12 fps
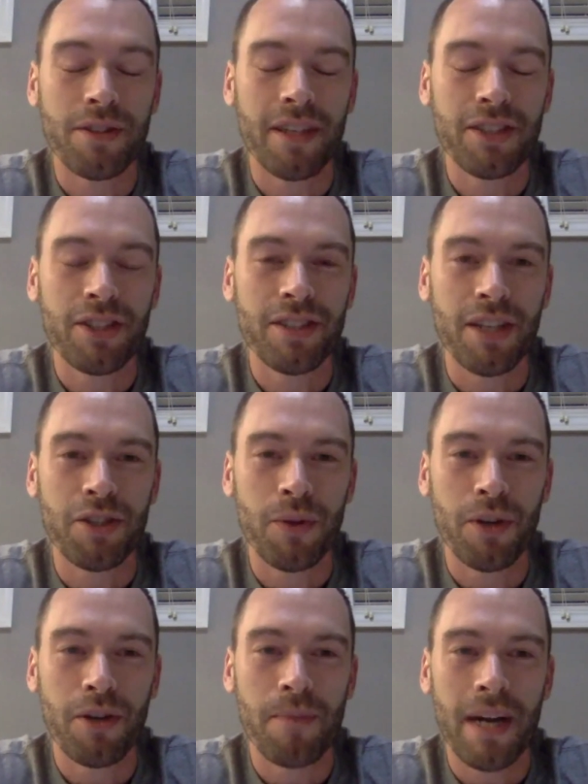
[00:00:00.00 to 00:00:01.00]
She said
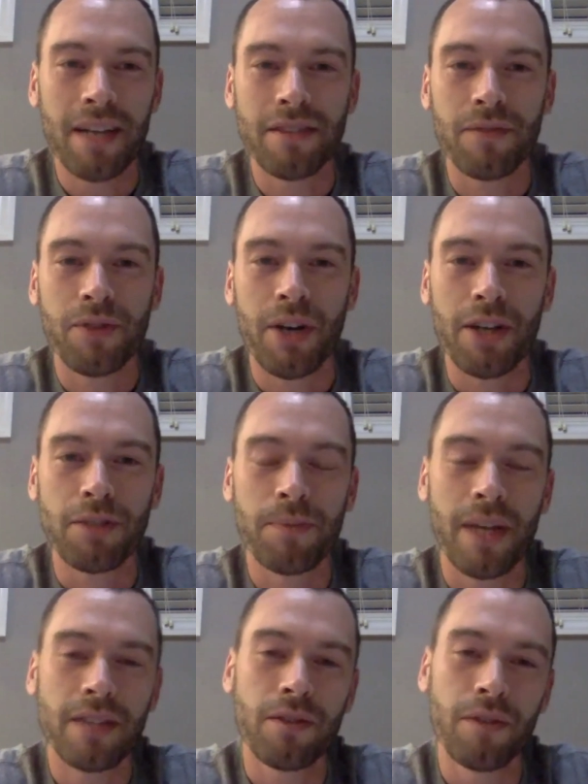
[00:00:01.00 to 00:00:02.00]
200 miles of trails, but that's
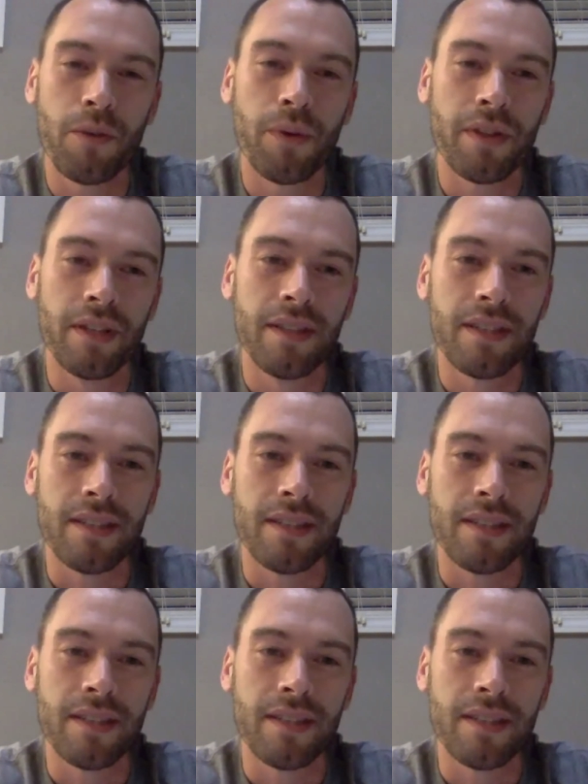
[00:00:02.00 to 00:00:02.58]
only within the city.